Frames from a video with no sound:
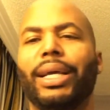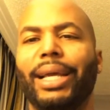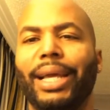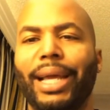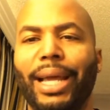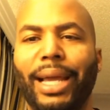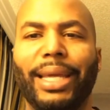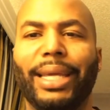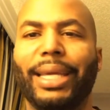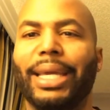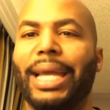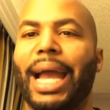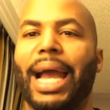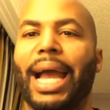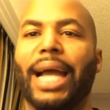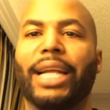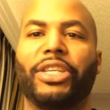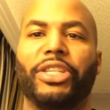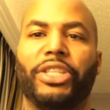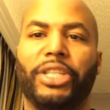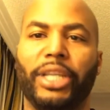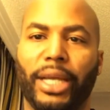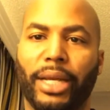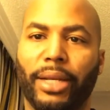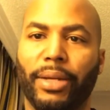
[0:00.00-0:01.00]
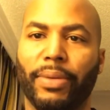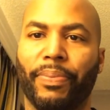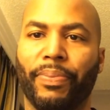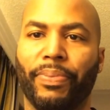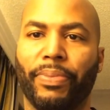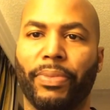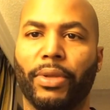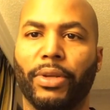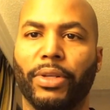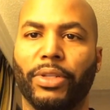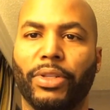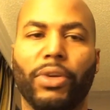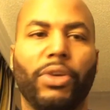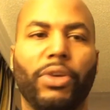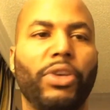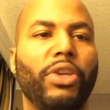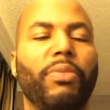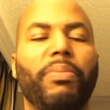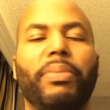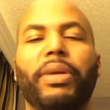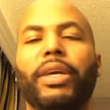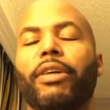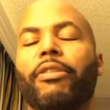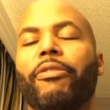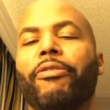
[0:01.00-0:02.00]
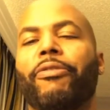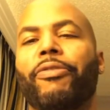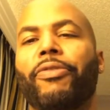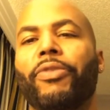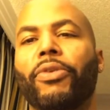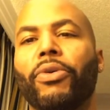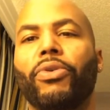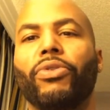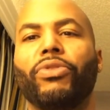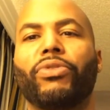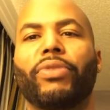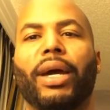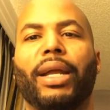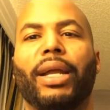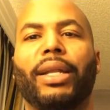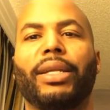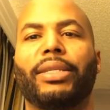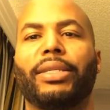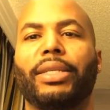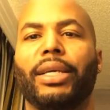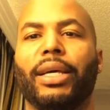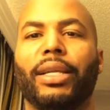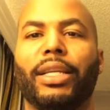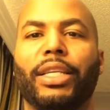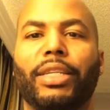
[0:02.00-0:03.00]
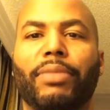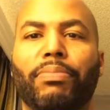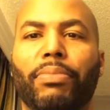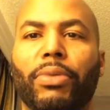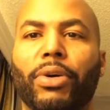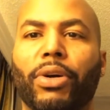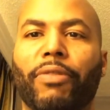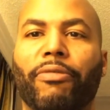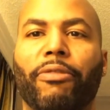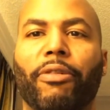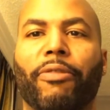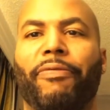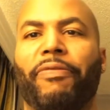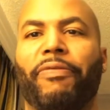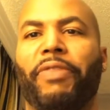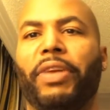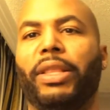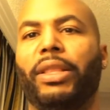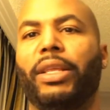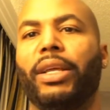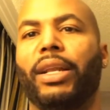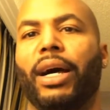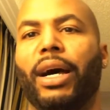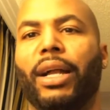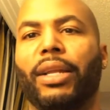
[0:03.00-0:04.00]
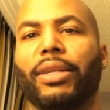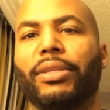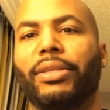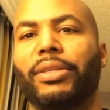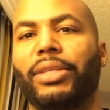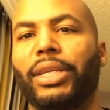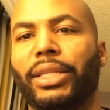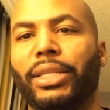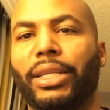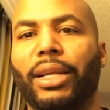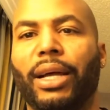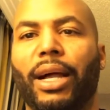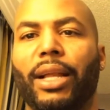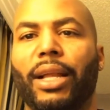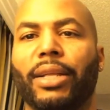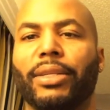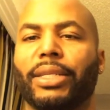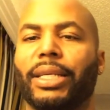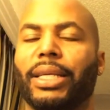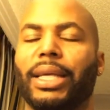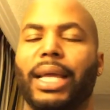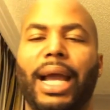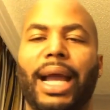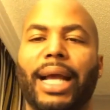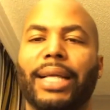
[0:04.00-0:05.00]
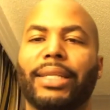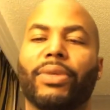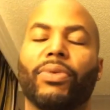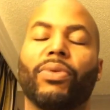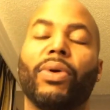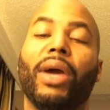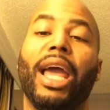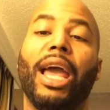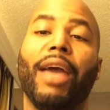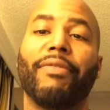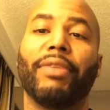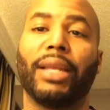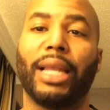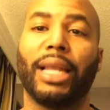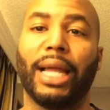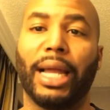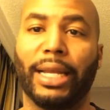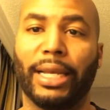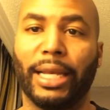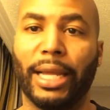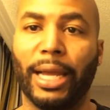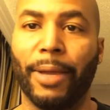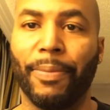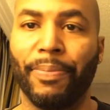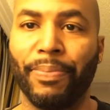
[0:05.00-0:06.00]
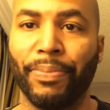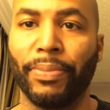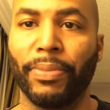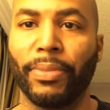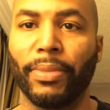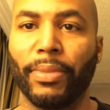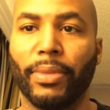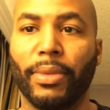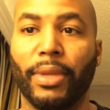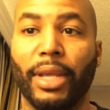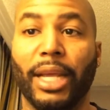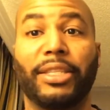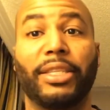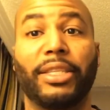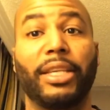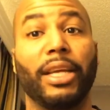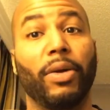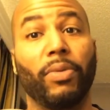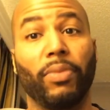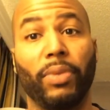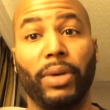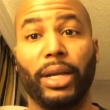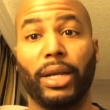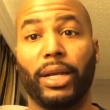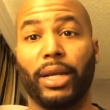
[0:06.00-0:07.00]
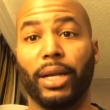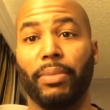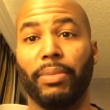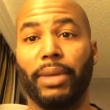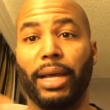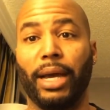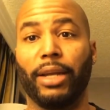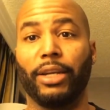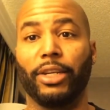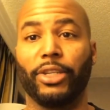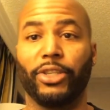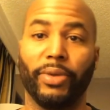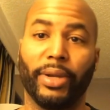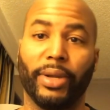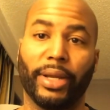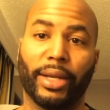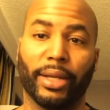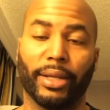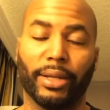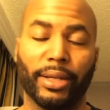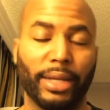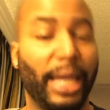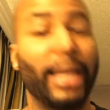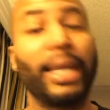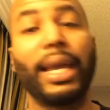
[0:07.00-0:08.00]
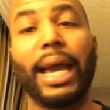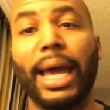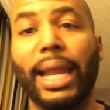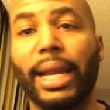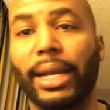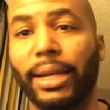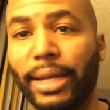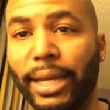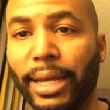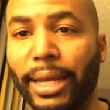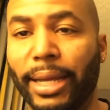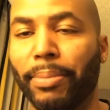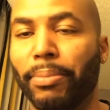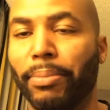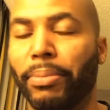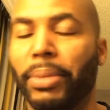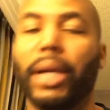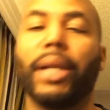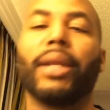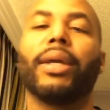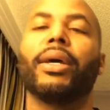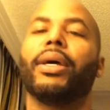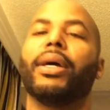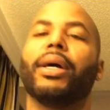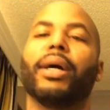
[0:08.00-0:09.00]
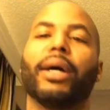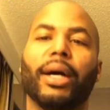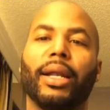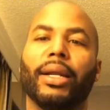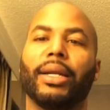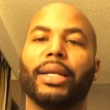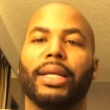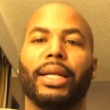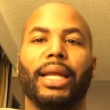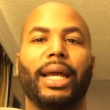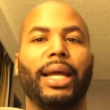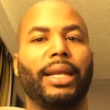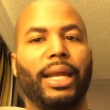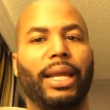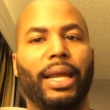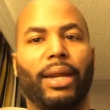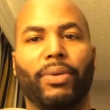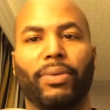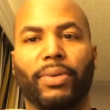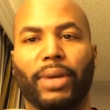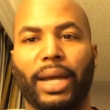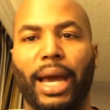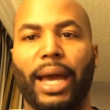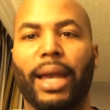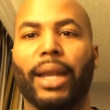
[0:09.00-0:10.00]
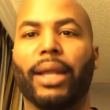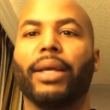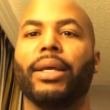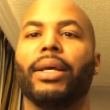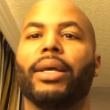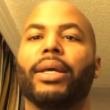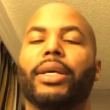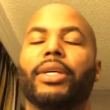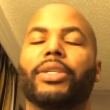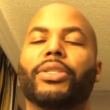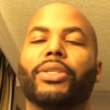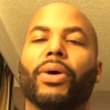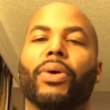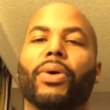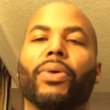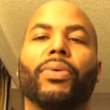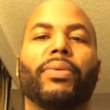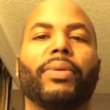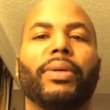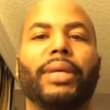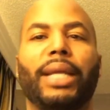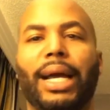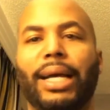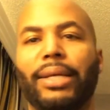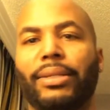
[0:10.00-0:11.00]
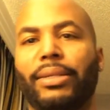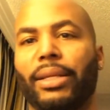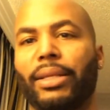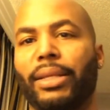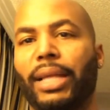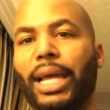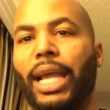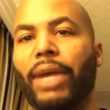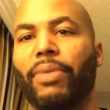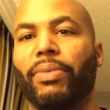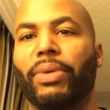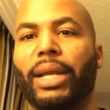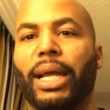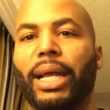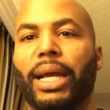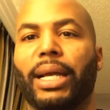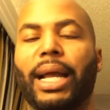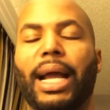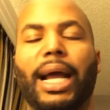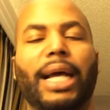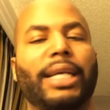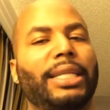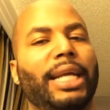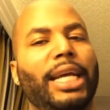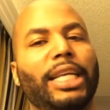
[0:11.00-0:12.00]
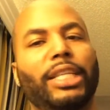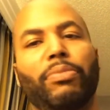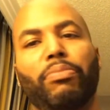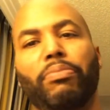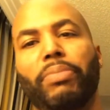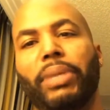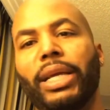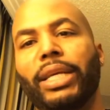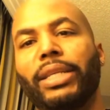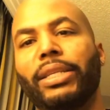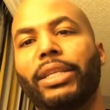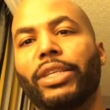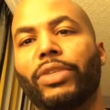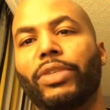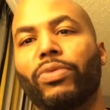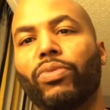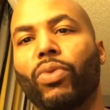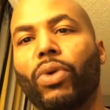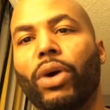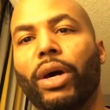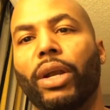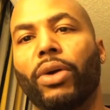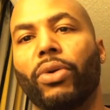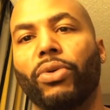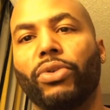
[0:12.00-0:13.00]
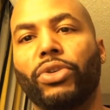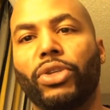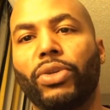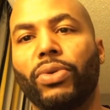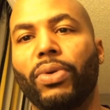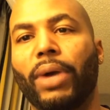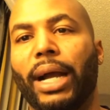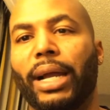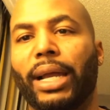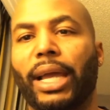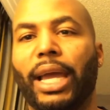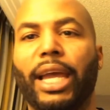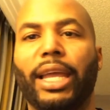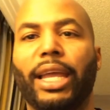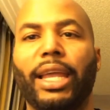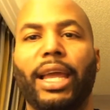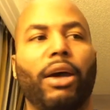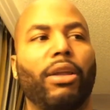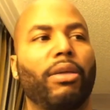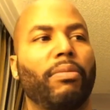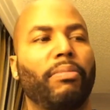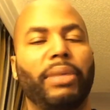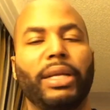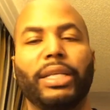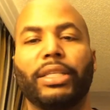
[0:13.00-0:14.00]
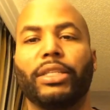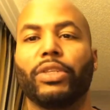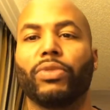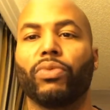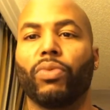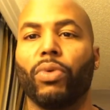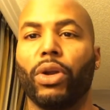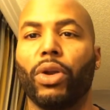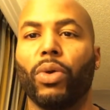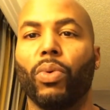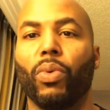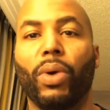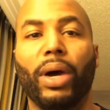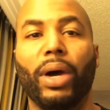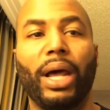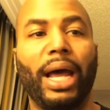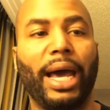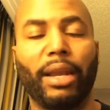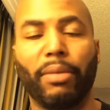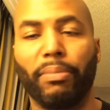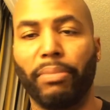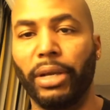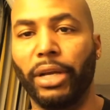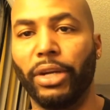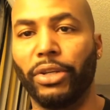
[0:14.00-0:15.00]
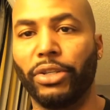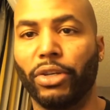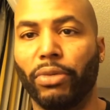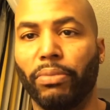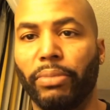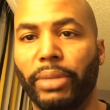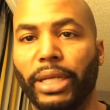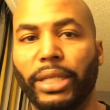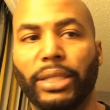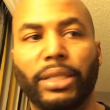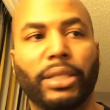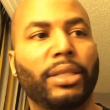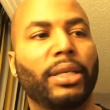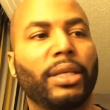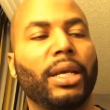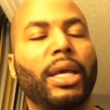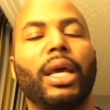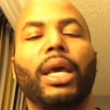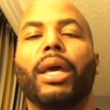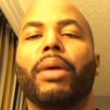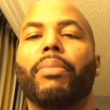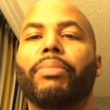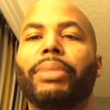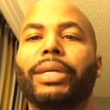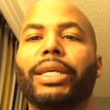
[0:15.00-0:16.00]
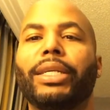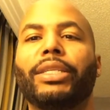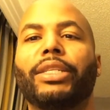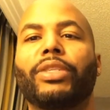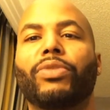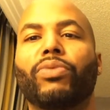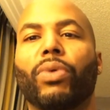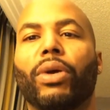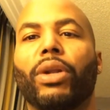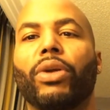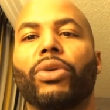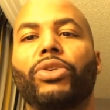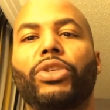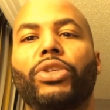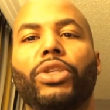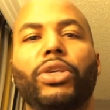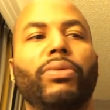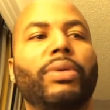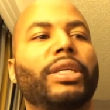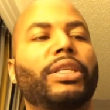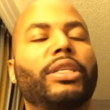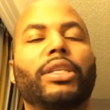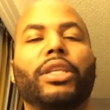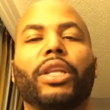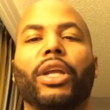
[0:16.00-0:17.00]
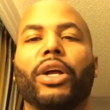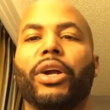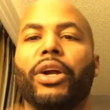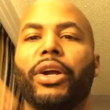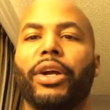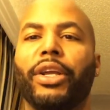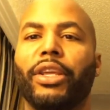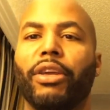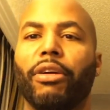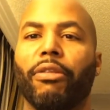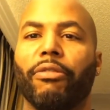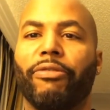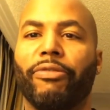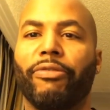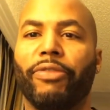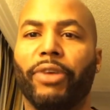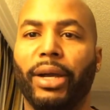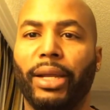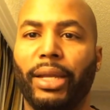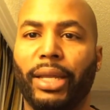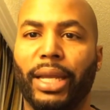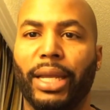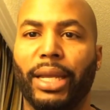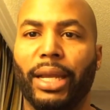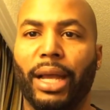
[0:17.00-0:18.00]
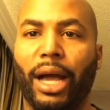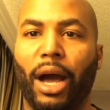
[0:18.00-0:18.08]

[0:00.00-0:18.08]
ain't got shit. So you'd be a fool trying to sell this book for $50, $60, and guys don't have it like that. Except when it come down to tricking. They got it then. But other than that, they don't got it. So that's the thing with that, guys. That's business 102. I gave y'all the business 101, how to build your business. Business 102 is learn your fucking